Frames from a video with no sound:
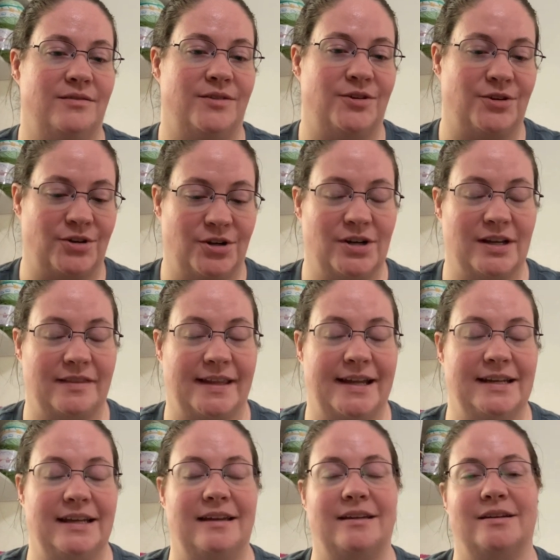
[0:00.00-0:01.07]
your current
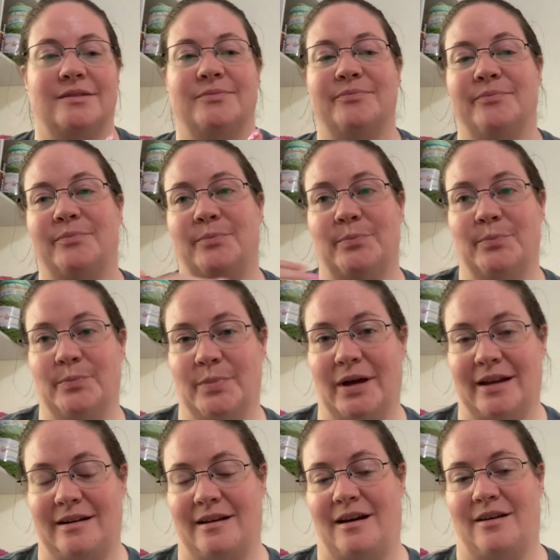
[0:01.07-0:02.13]
lighting, but
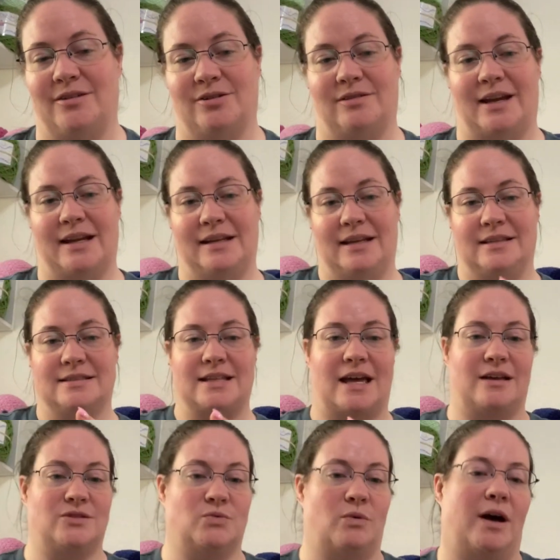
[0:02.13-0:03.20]
in other lightings
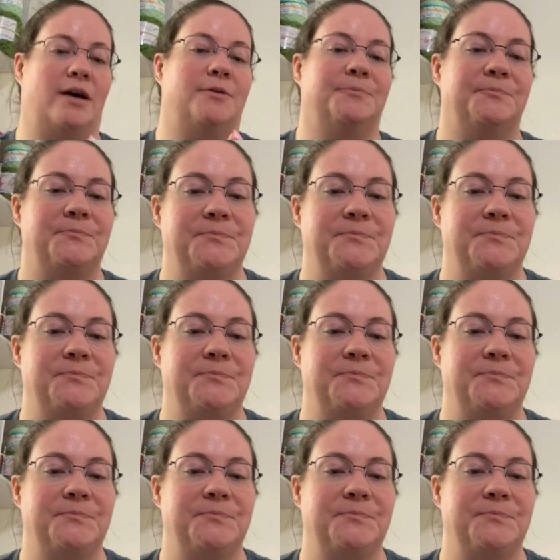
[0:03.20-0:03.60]
as well.